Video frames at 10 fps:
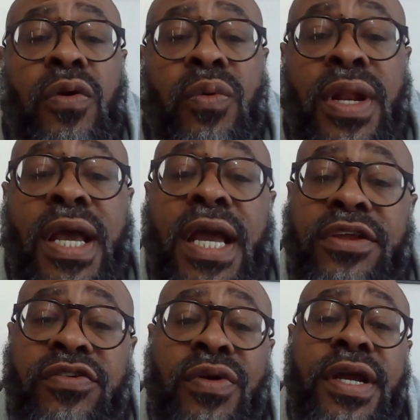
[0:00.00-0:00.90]
when I
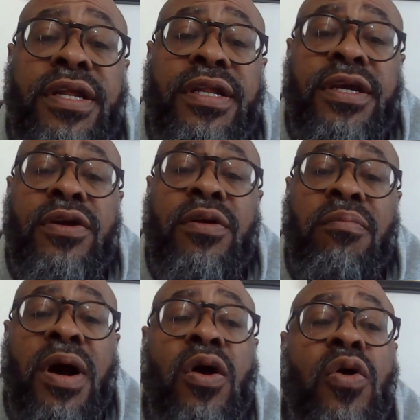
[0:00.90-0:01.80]
got traded here,
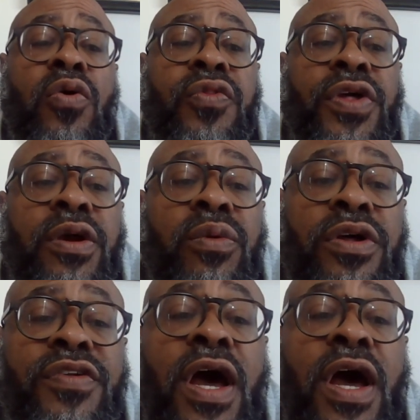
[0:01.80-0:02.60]
my whole thing was